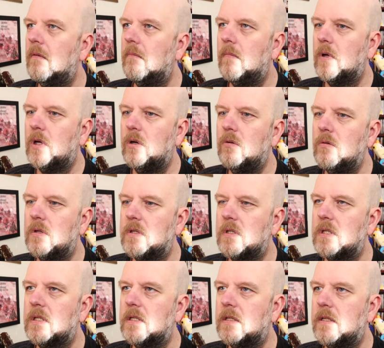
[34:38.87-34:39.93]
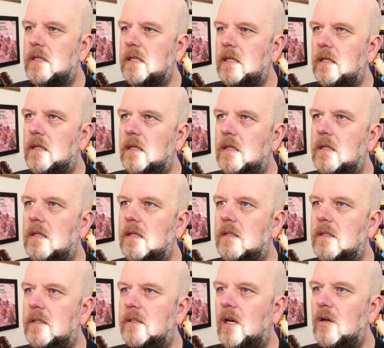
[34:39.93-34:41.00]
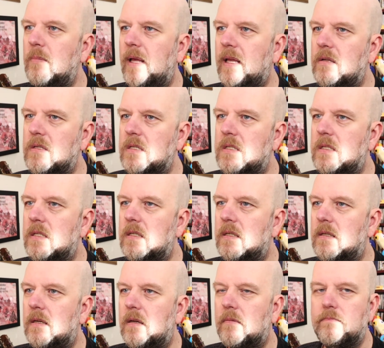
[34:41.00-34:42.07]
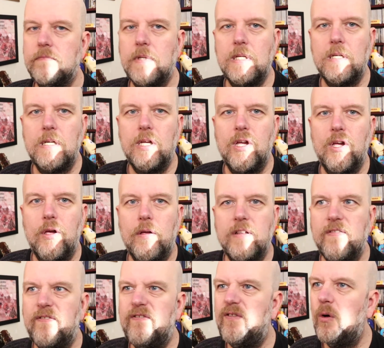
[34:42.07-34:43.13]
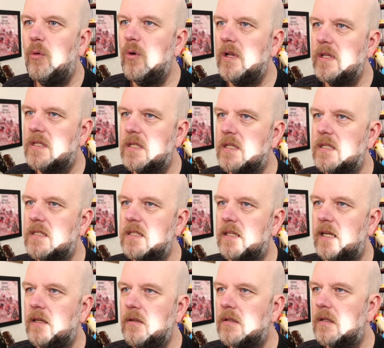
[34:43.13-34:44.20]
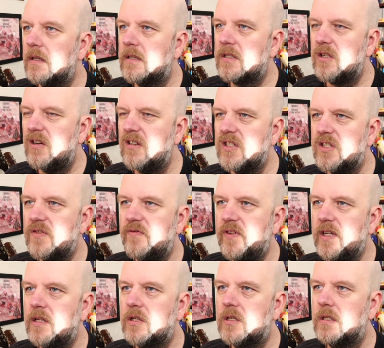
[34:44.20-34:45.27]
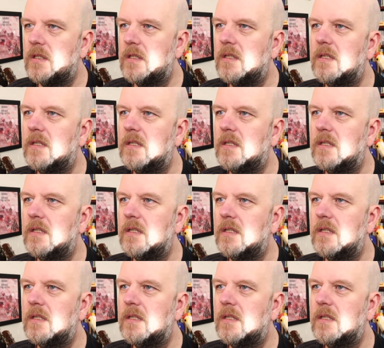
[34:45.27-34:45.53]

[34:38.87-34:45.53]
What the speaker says: called the dome houses to fall into the sea. They look like science fiction,